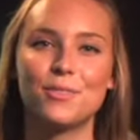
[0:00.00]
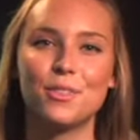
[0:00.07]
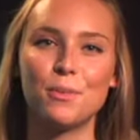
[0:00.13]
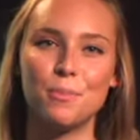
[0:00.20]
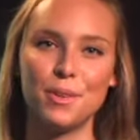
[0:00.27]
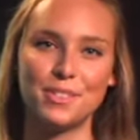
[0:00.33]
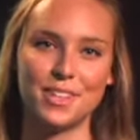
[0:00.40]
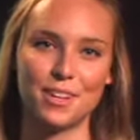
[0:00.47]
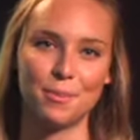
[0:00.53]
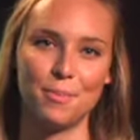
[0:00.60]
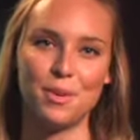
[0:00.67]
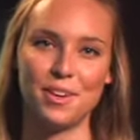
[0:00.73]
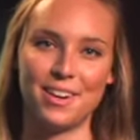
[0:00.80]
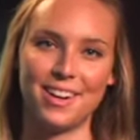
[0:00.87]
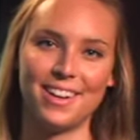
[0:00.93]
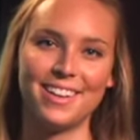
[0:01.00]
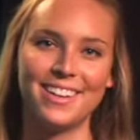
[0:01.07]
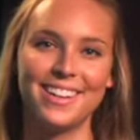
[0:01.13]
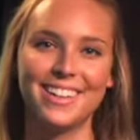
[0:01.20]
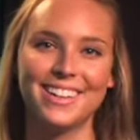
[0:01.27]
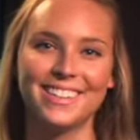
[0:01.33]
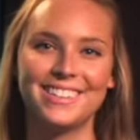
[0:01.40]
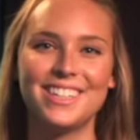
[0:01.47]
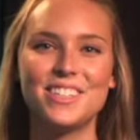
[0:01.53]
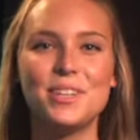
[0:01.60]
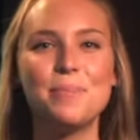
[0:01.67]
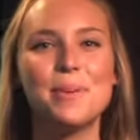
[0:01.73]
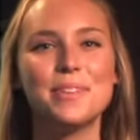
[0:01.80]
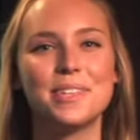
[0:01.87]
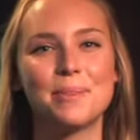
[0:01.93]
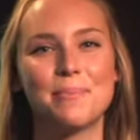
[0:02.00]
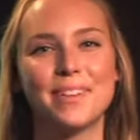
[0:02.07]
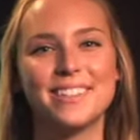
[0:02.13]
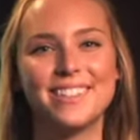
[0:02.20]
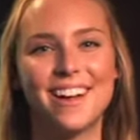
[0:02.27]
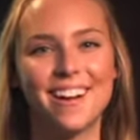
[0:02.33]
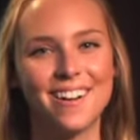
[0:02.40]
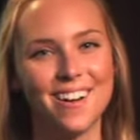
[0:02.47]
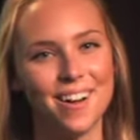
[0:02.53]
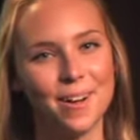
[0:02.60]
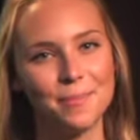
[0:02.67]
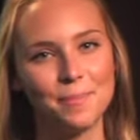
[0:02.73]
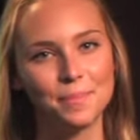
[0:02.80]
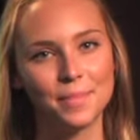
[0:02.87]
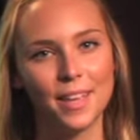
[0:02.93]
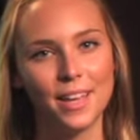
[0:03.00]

for the music community, digimusicbids.com.